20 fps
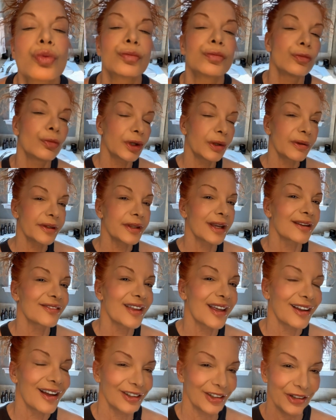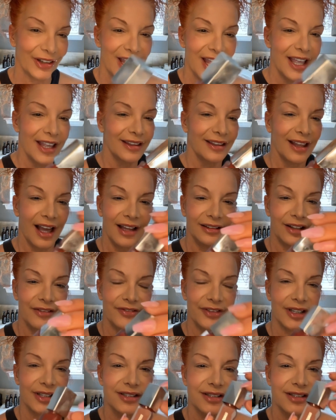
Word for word: What do we think of that color? I love this.